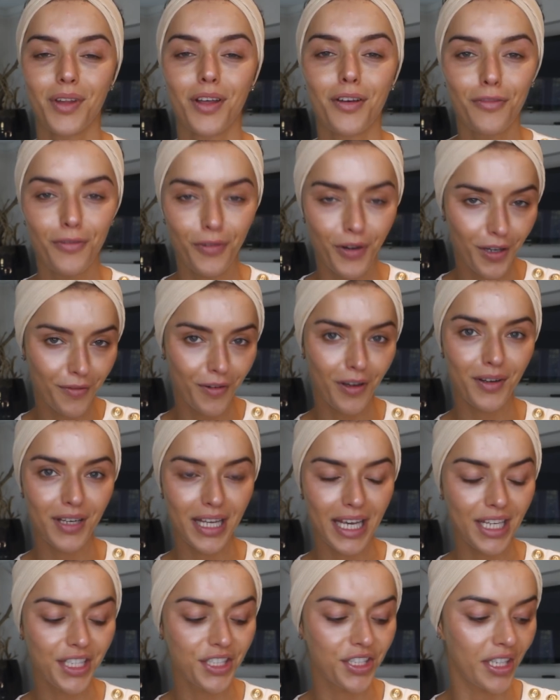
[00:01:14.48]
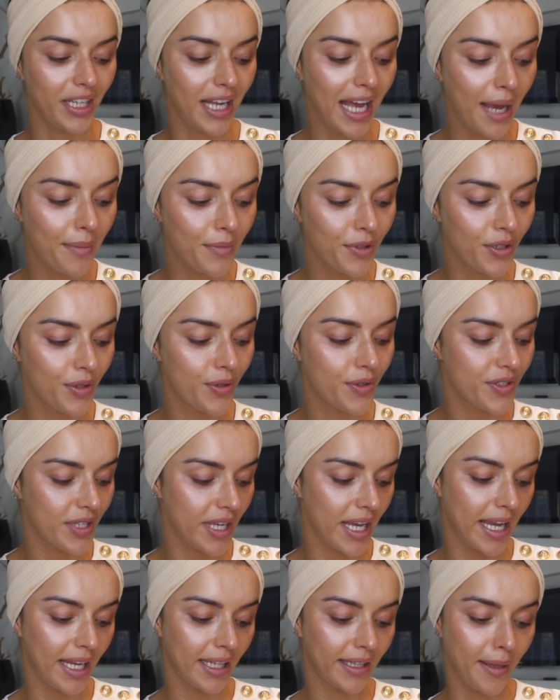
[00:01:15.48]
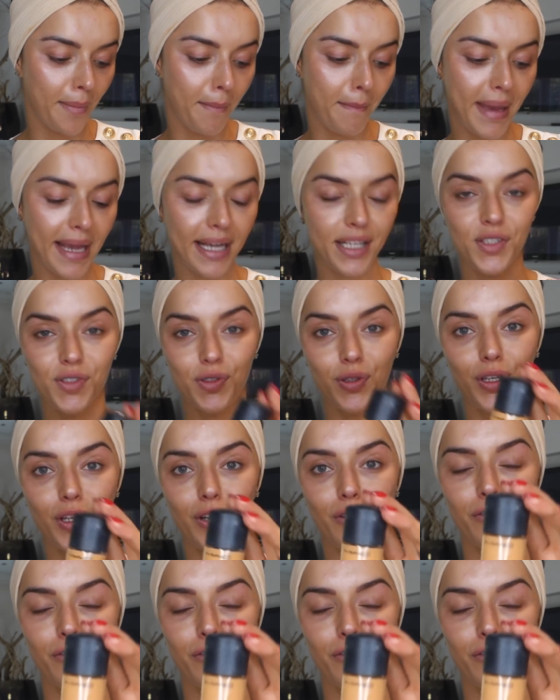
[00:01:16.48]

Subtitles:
For the foundation, I'm using the MAC Studio